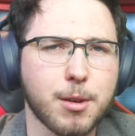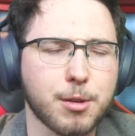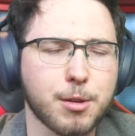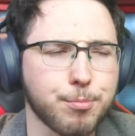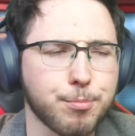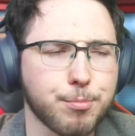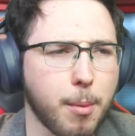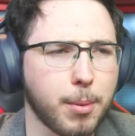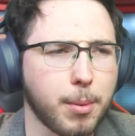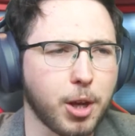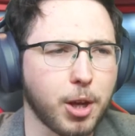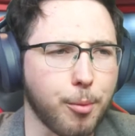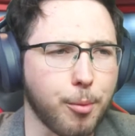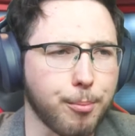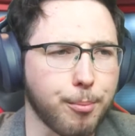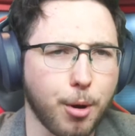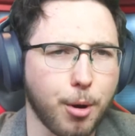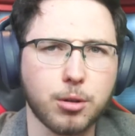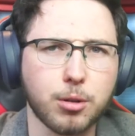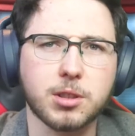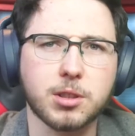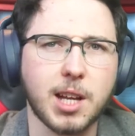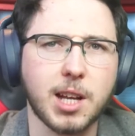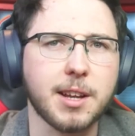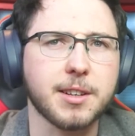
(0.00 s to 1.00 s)
is probably our
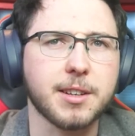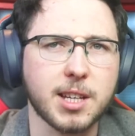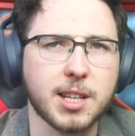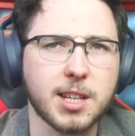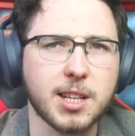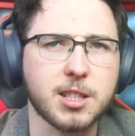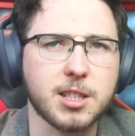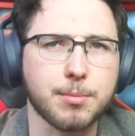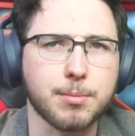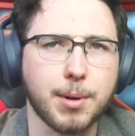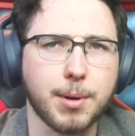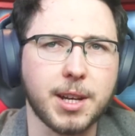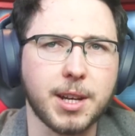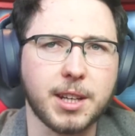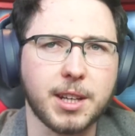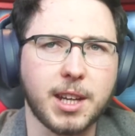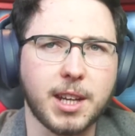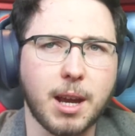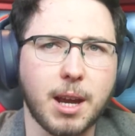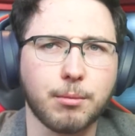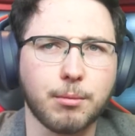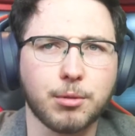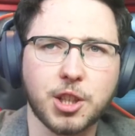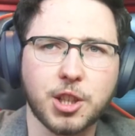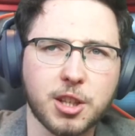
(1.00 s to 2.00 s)
most anticipated
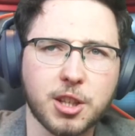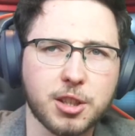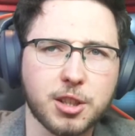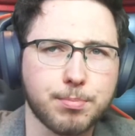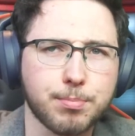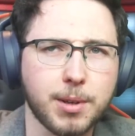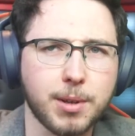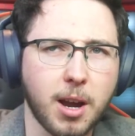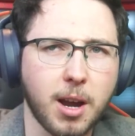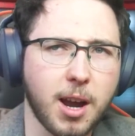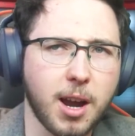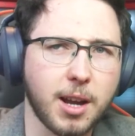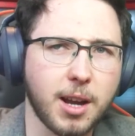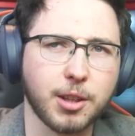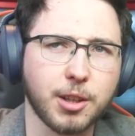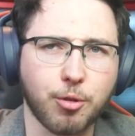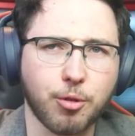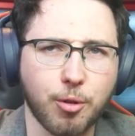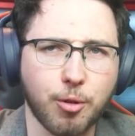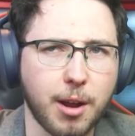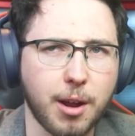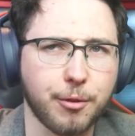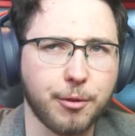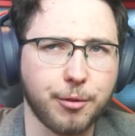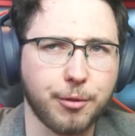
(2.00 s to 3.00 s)
game just behind the
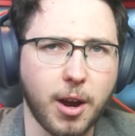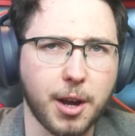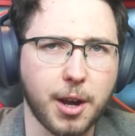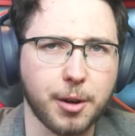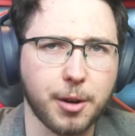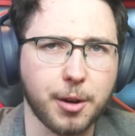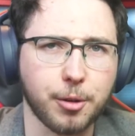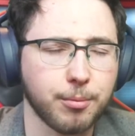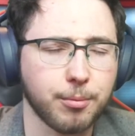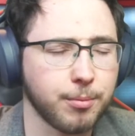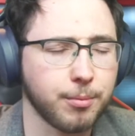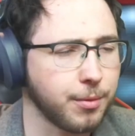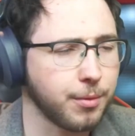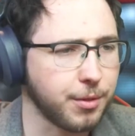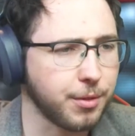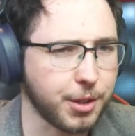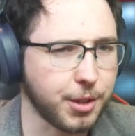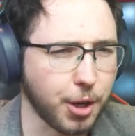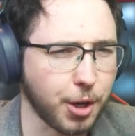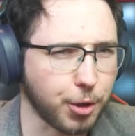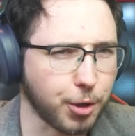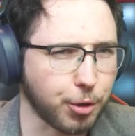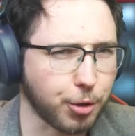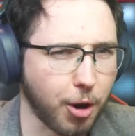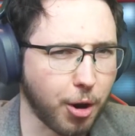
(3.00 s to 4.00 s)
grand final,
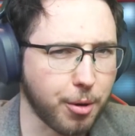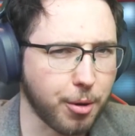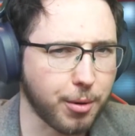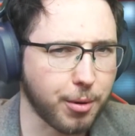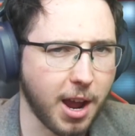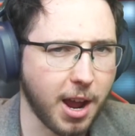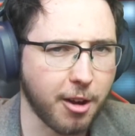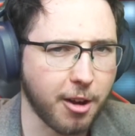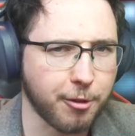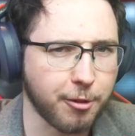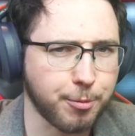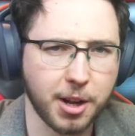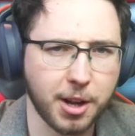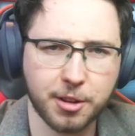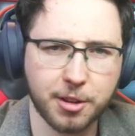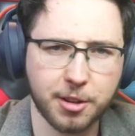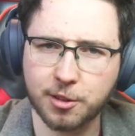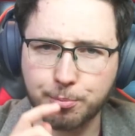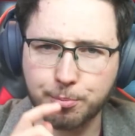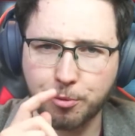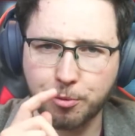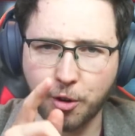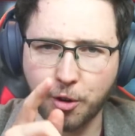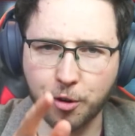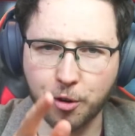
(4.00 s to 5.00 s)
the Underground Half Pints
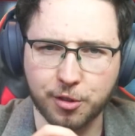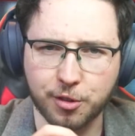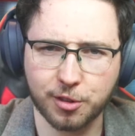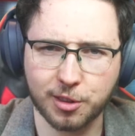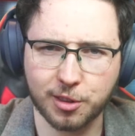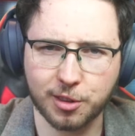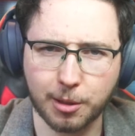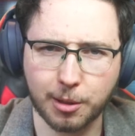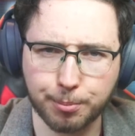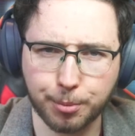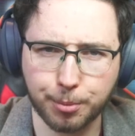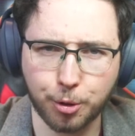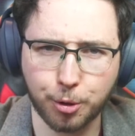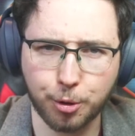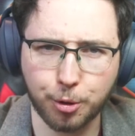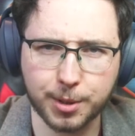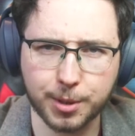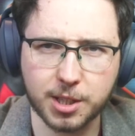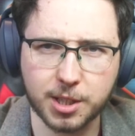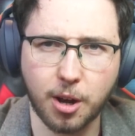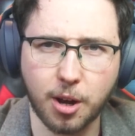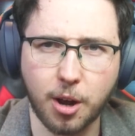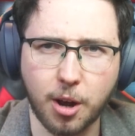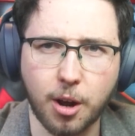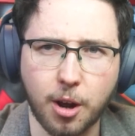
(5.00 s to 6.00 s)
versus Les Beaux
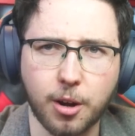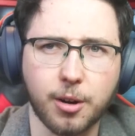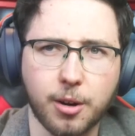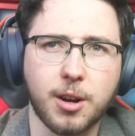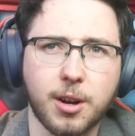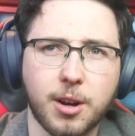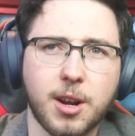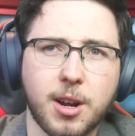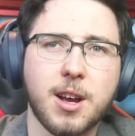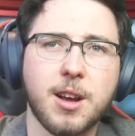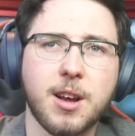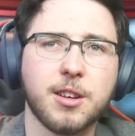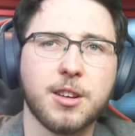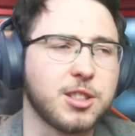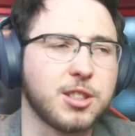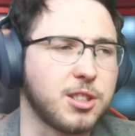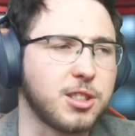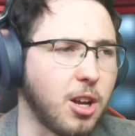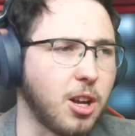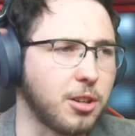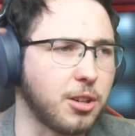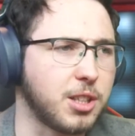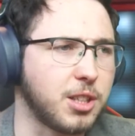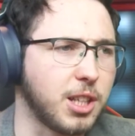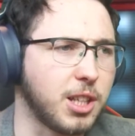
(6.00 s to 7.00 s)
Bastards,
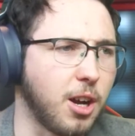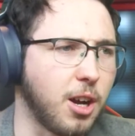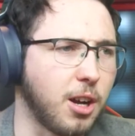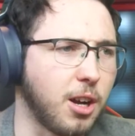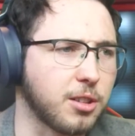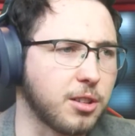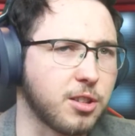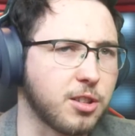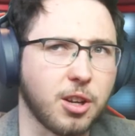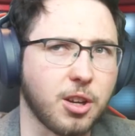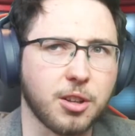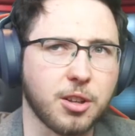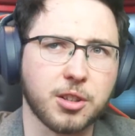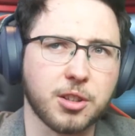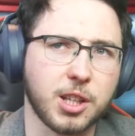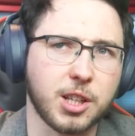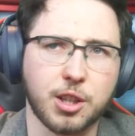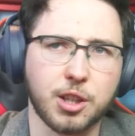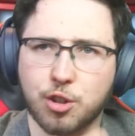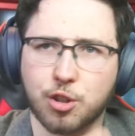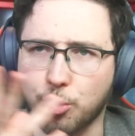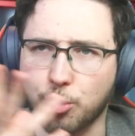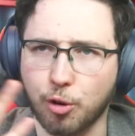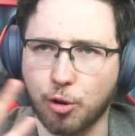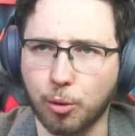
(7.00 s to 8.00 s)
Stunty on
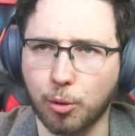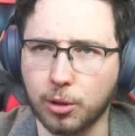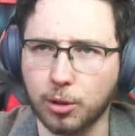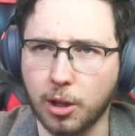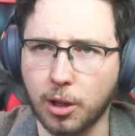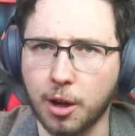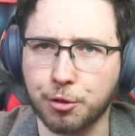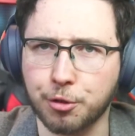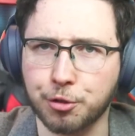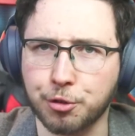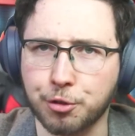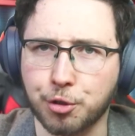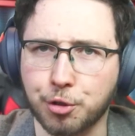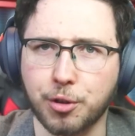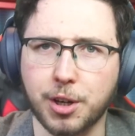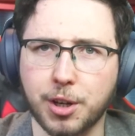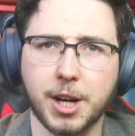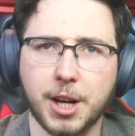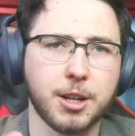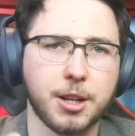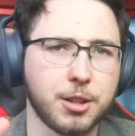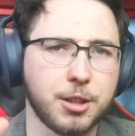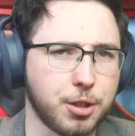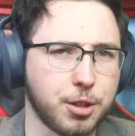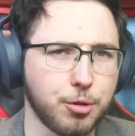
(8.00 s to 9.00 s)
Stunty, Troll on
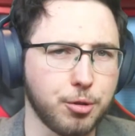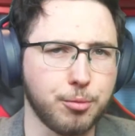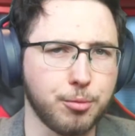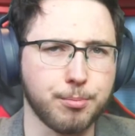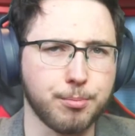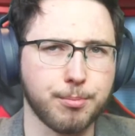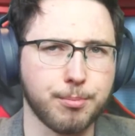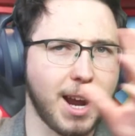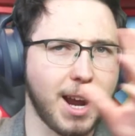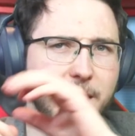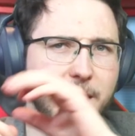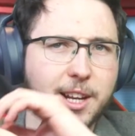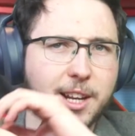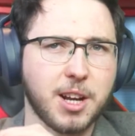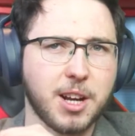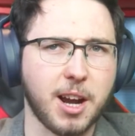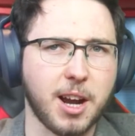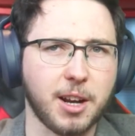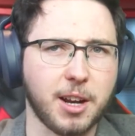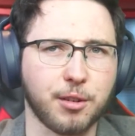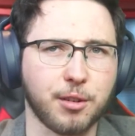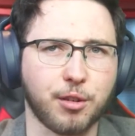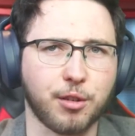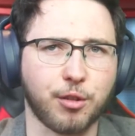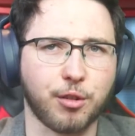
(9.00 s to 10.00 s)
Tree. Two mighty
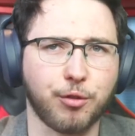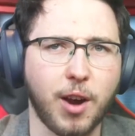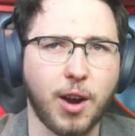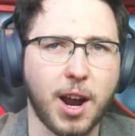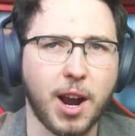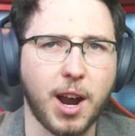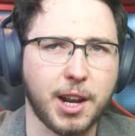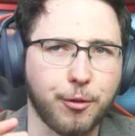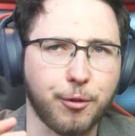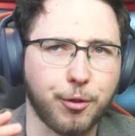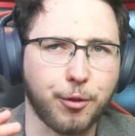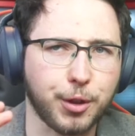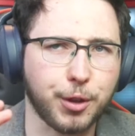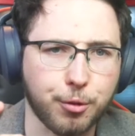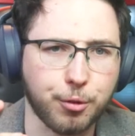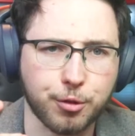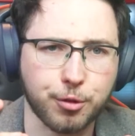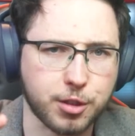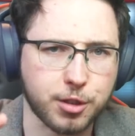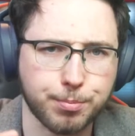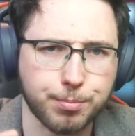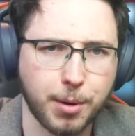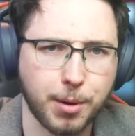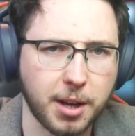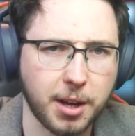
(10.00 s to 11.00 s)
titans fighting for their
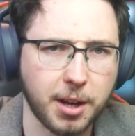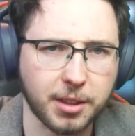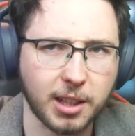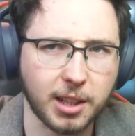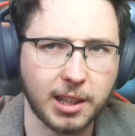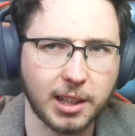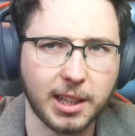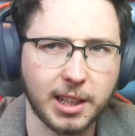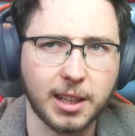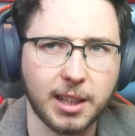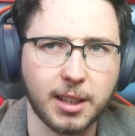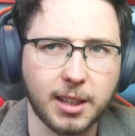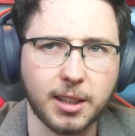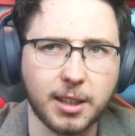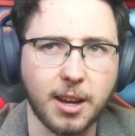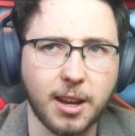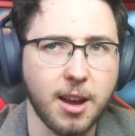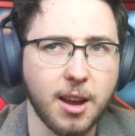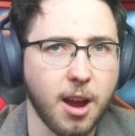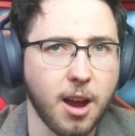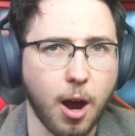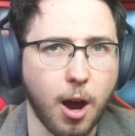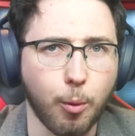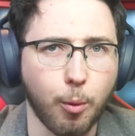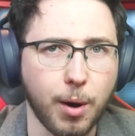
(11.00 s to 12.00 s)
spot in the league.
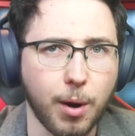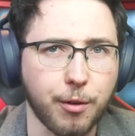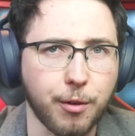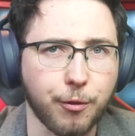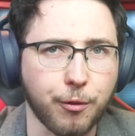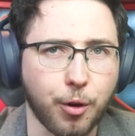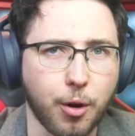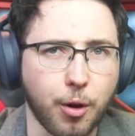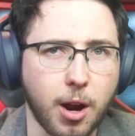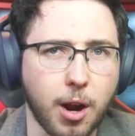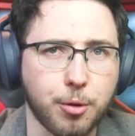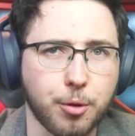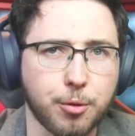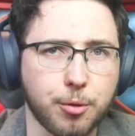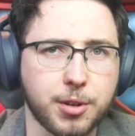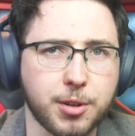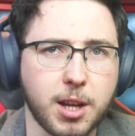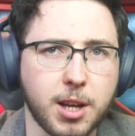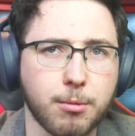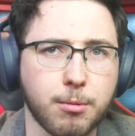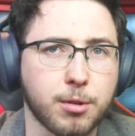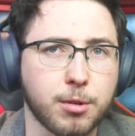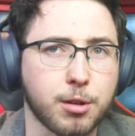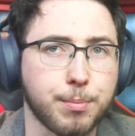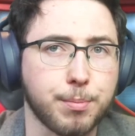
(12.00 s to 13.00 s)
A win for either
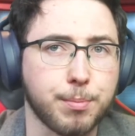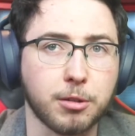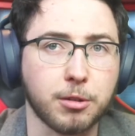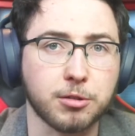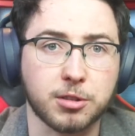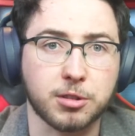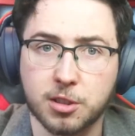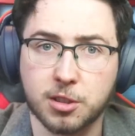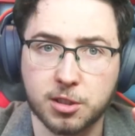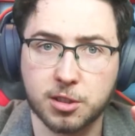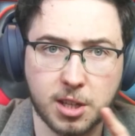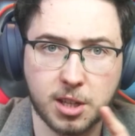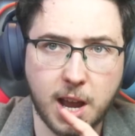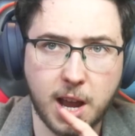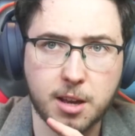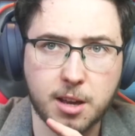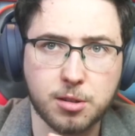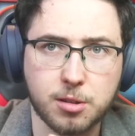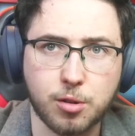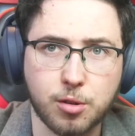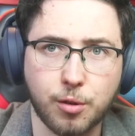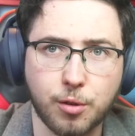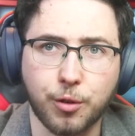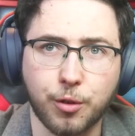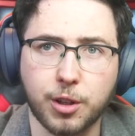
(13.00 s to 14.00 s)
team spells
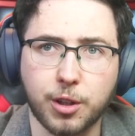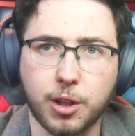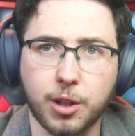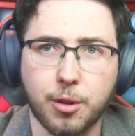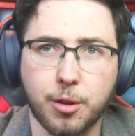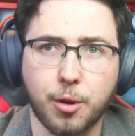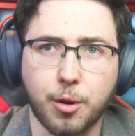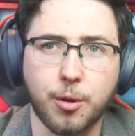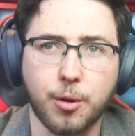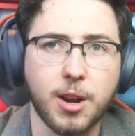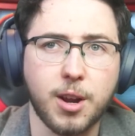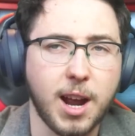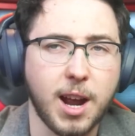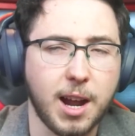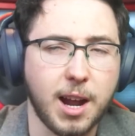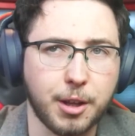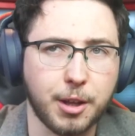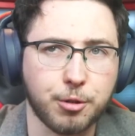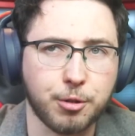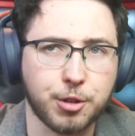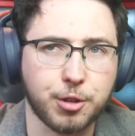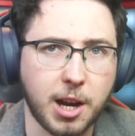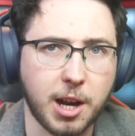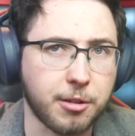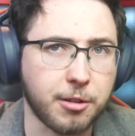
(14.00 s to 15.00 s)
disaster for the other and
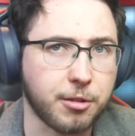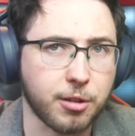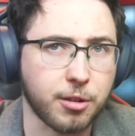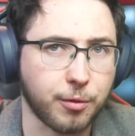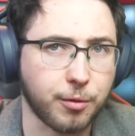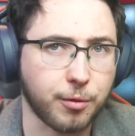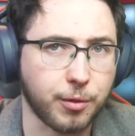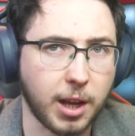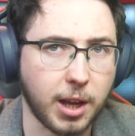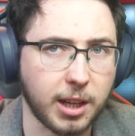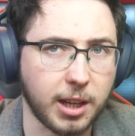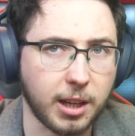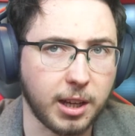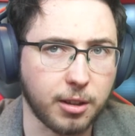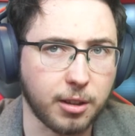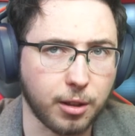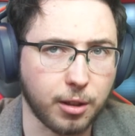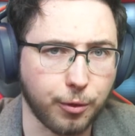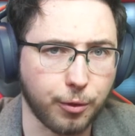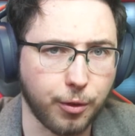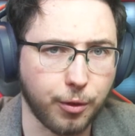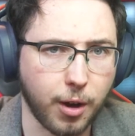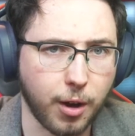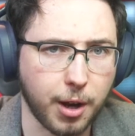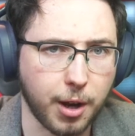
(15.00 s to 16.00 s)
their chances of getting into
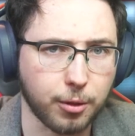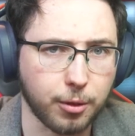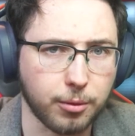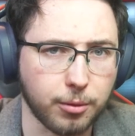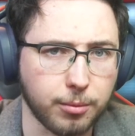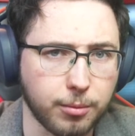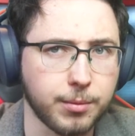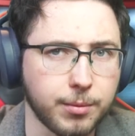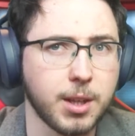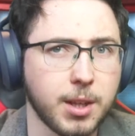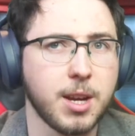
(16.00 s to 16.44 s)
the final.